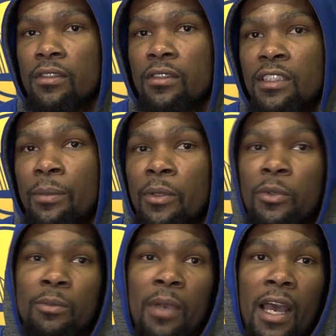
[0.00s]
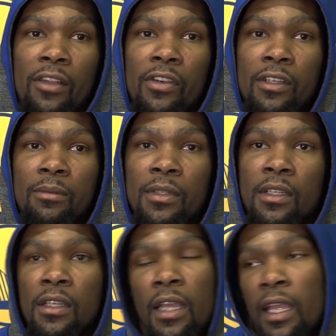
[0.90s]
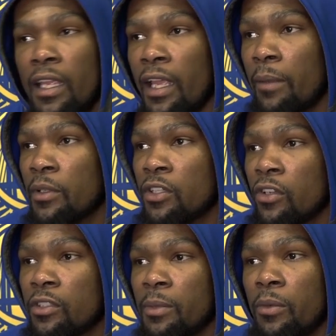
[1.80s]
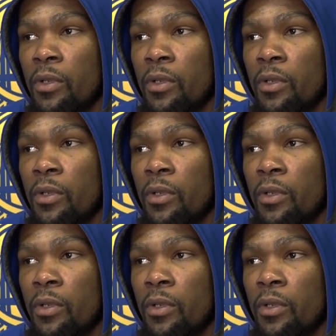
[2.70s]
something was bothering him, and he came and talked to me.